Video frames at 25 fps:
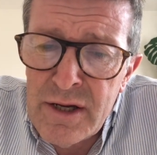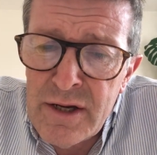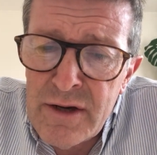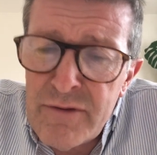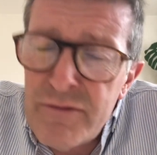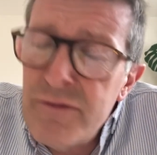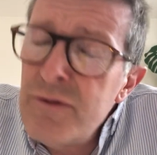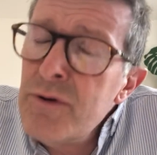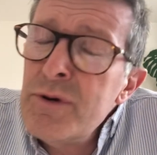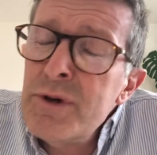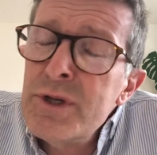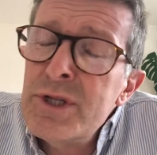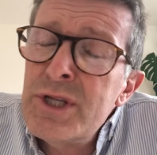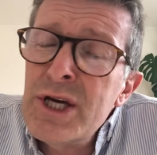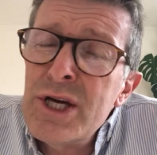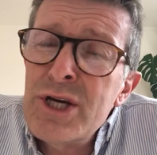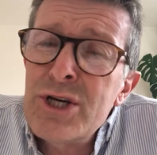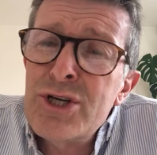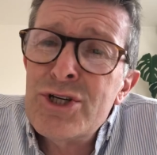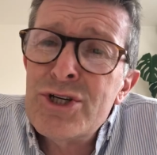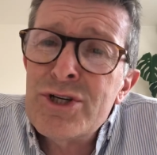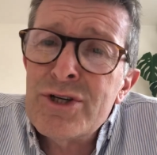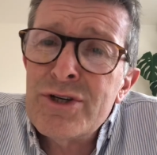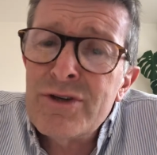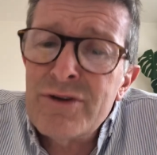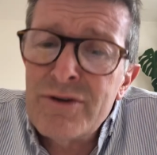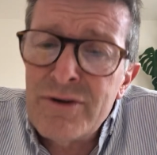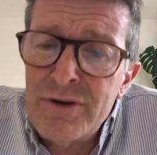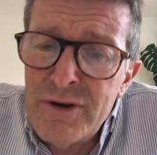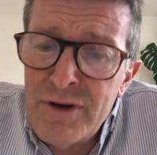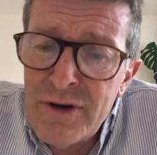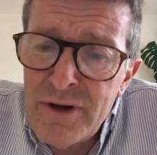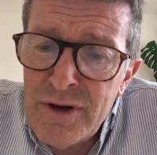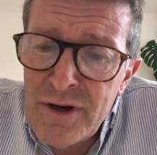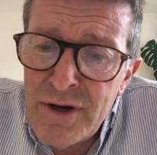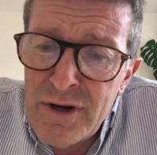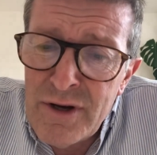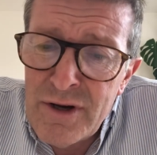through addiction,
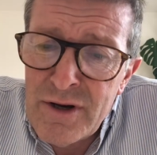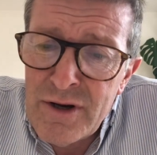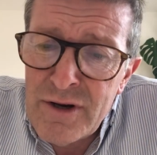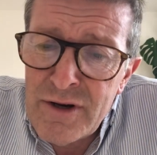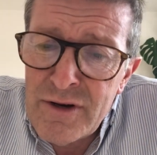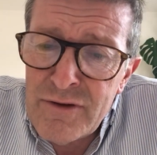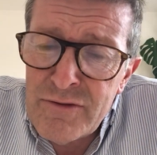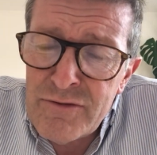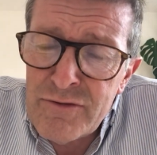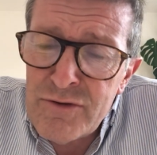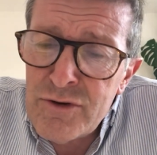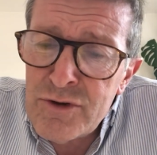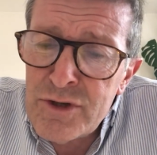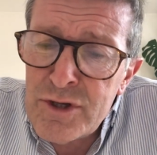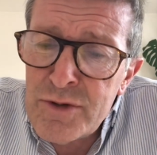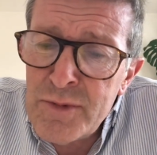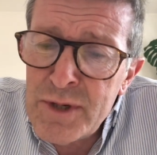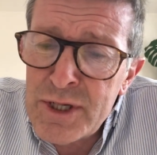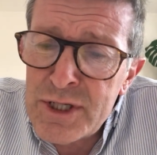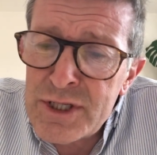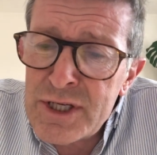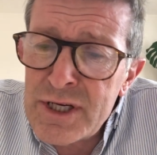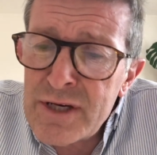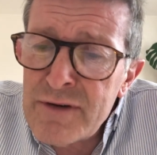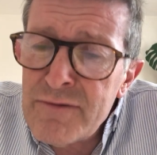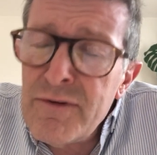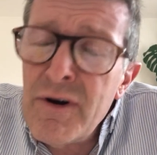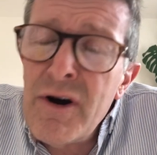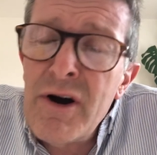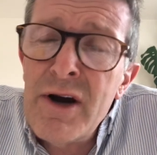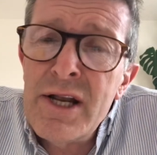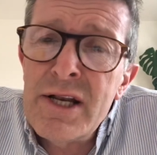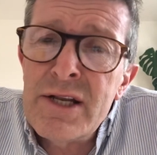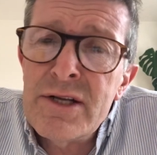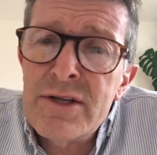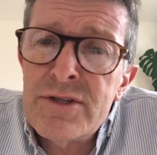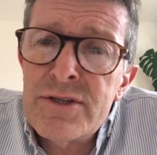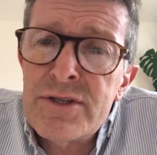through domestic
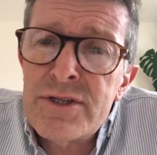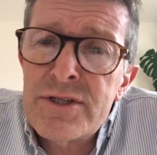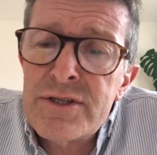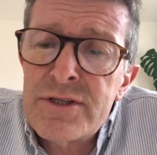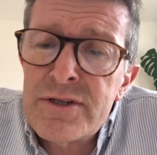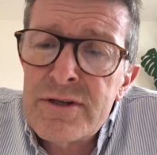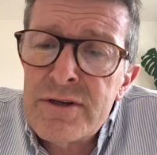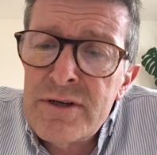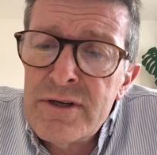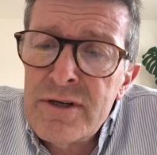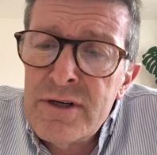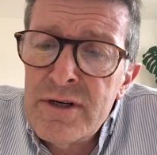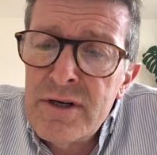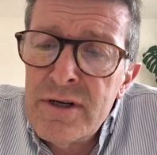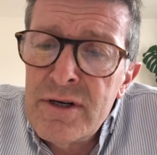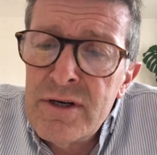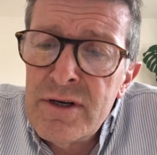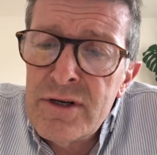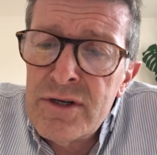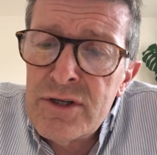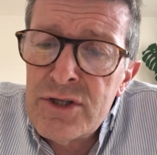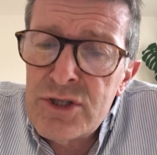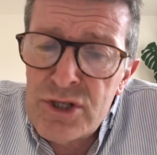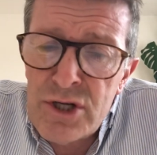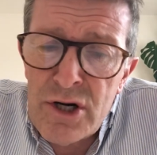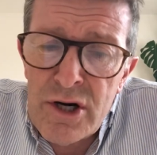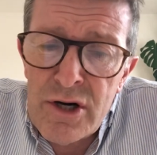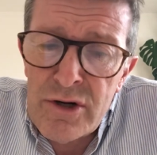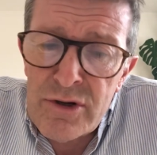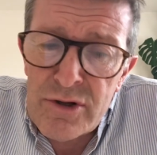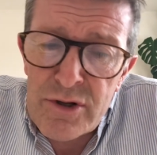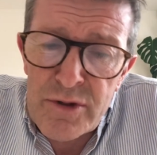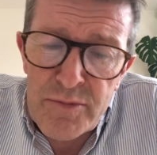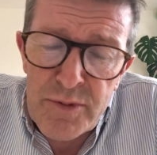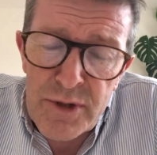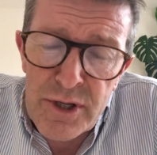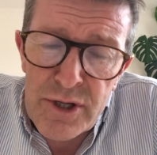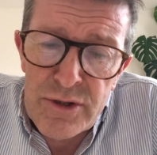violence, child
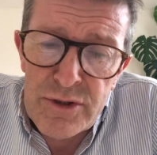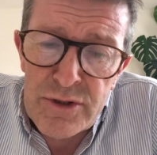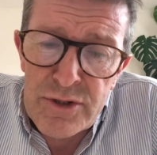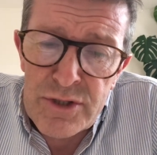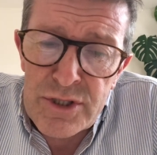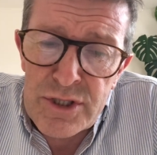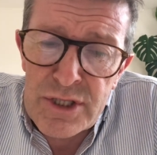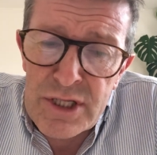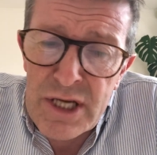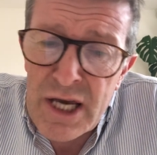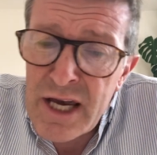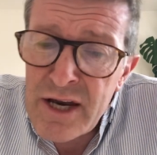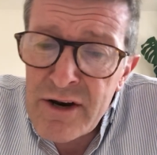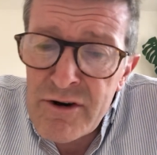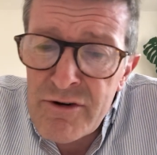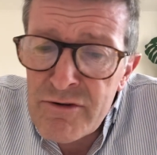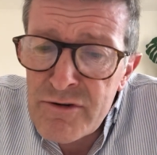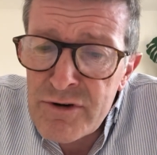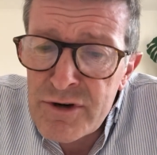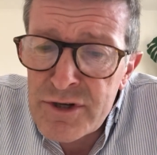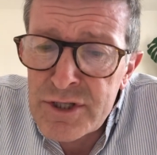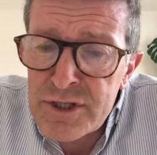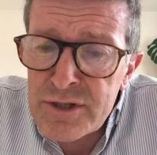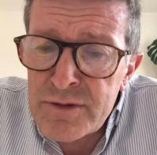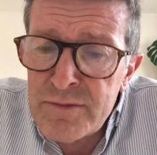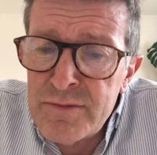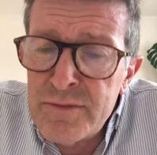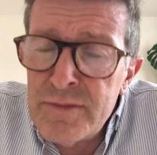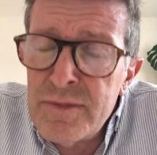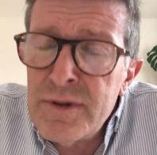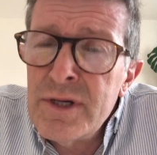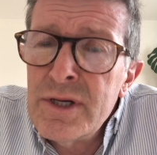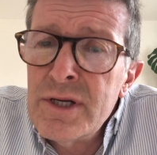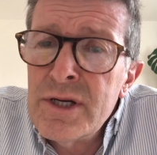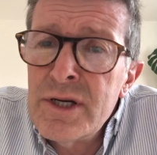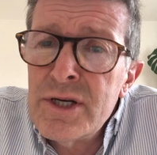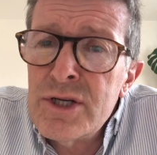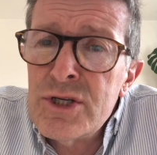abuse, terrorism
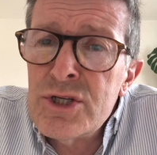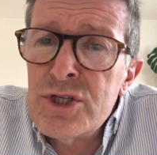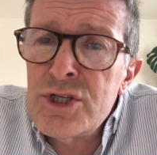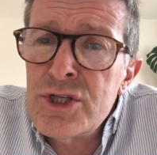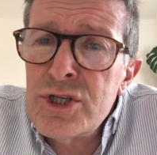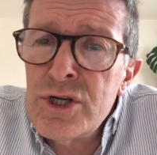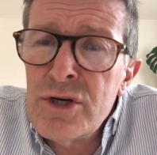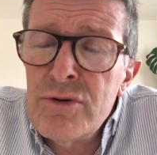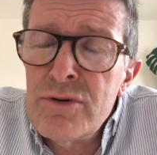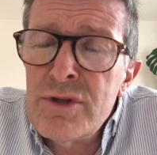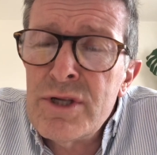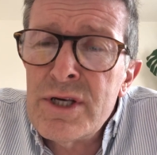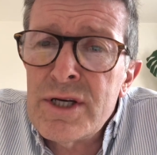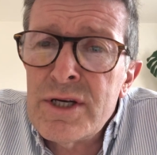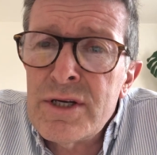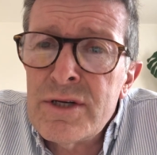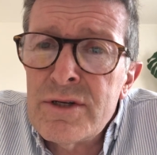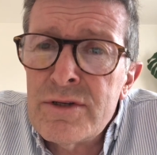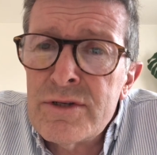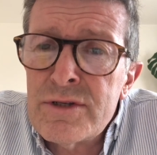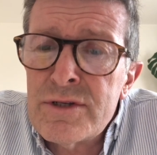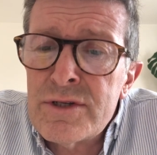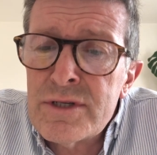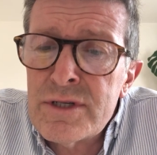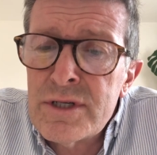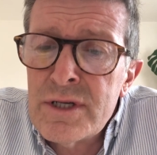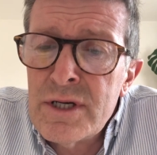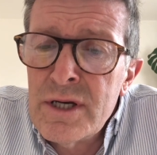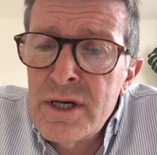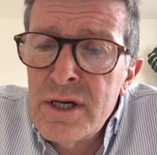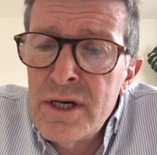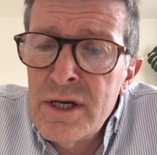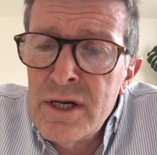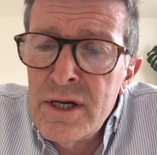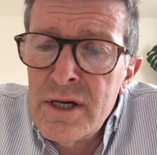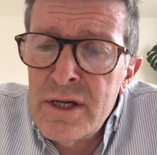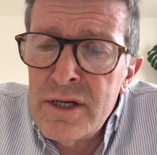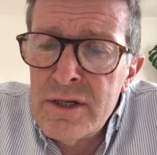and shootings,
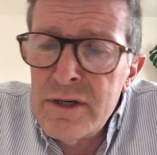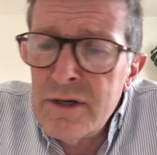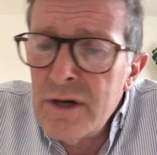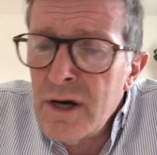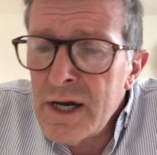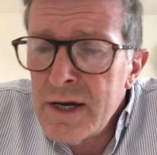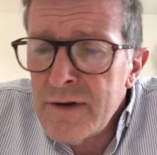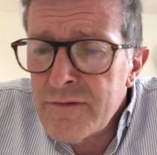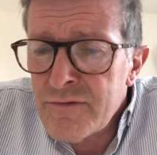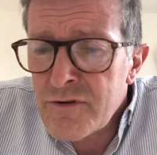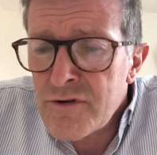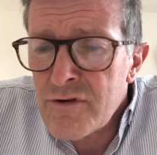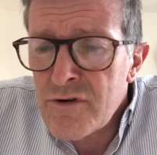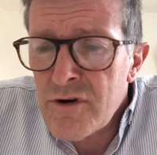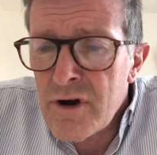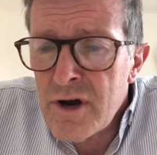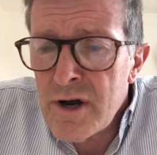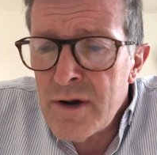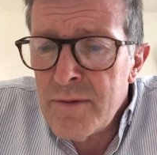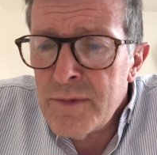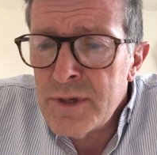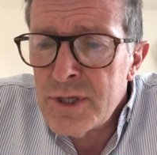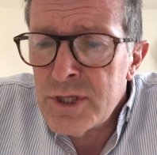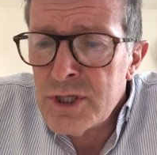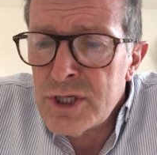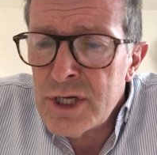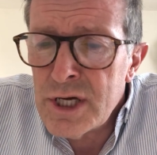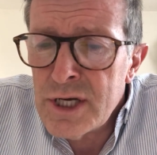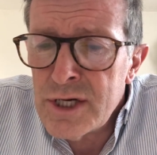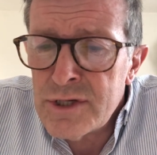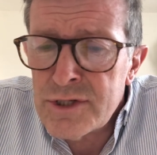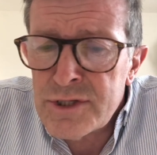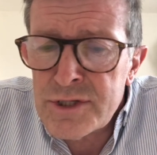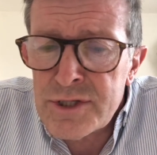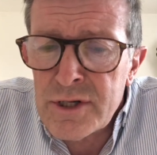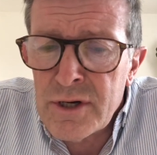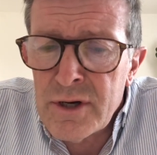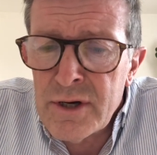knife crime and
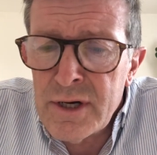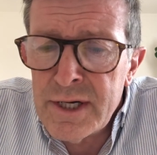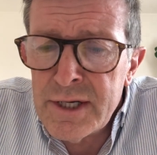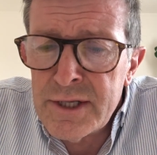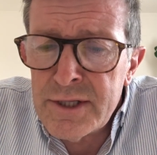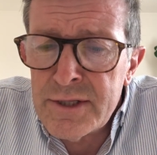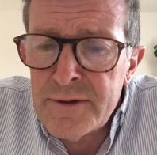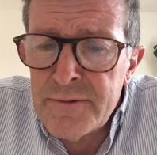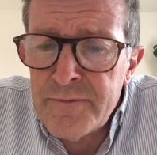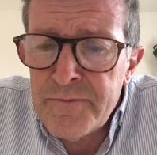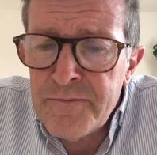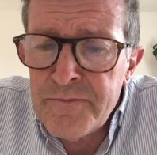genocide,